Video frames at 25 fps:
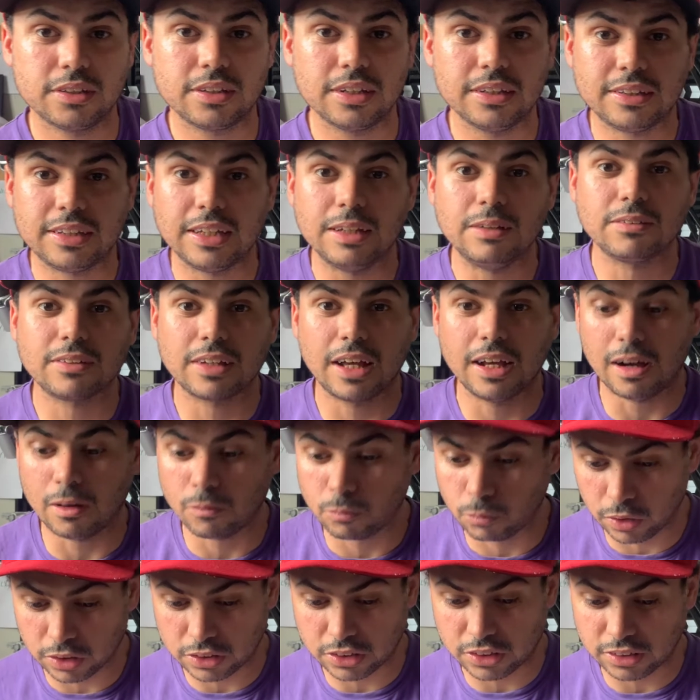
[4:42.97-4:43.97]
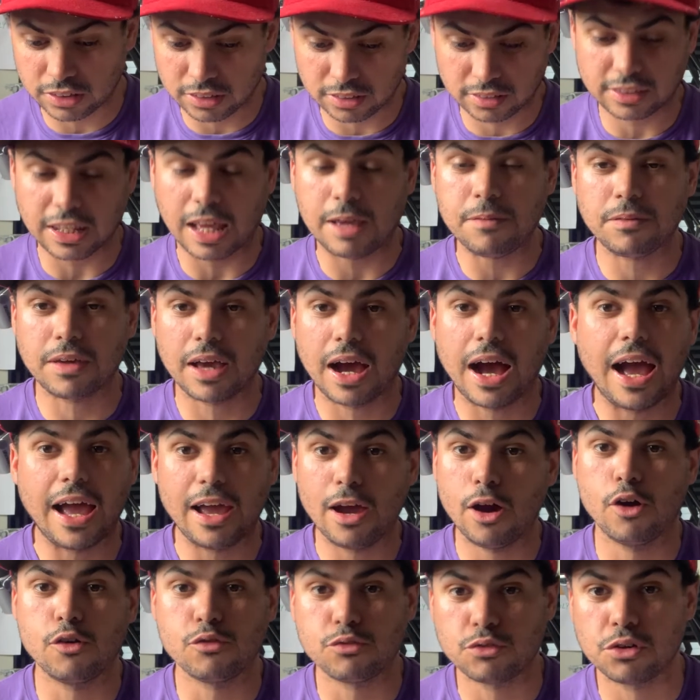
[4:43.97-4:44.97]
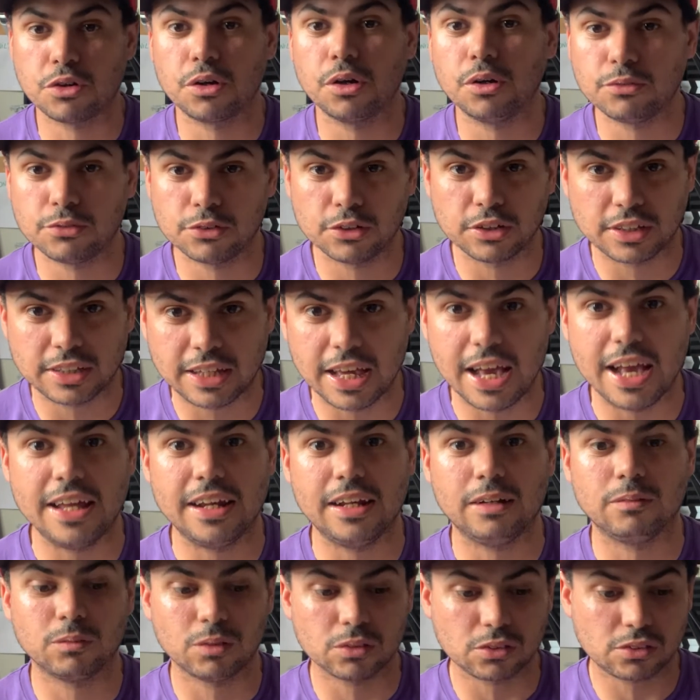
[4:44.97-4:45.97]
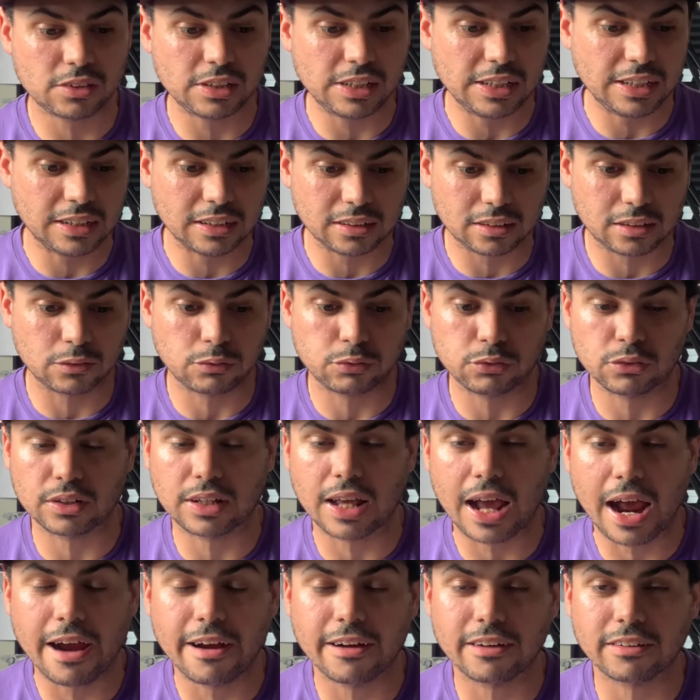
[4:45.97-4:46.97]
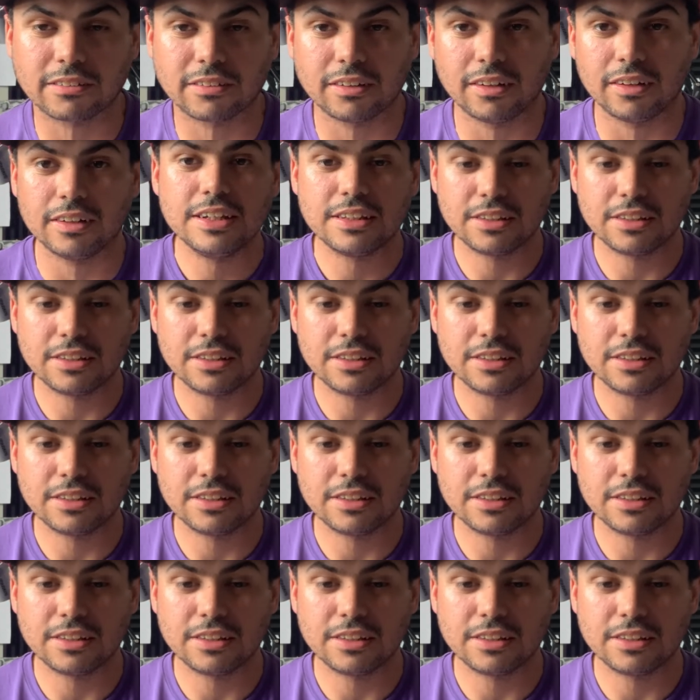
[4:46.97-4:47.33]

It seems like I'm watching the same guy over and over again. I'm not seeing a different character.